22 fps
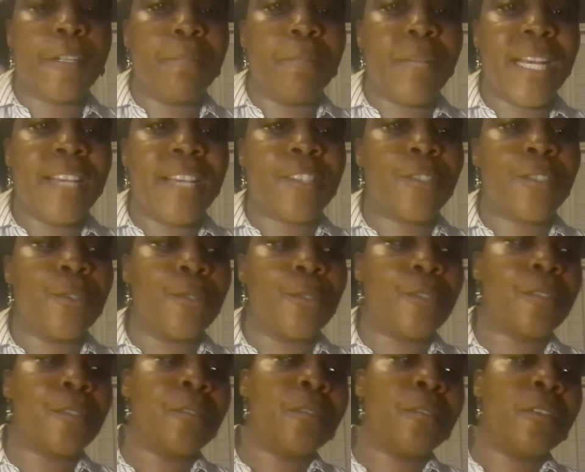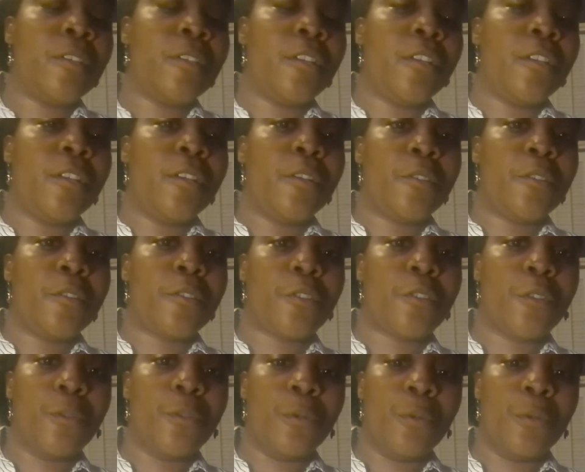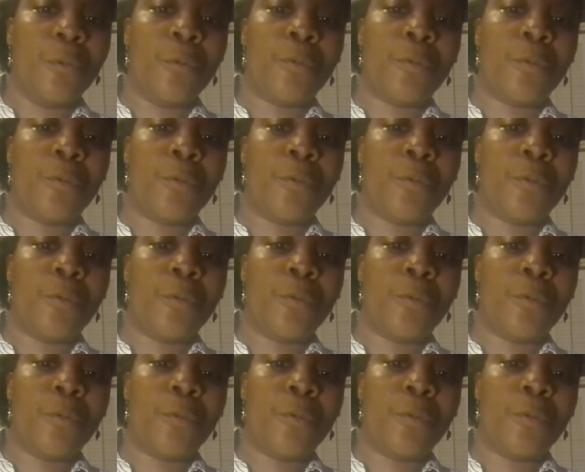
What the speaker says: pastors to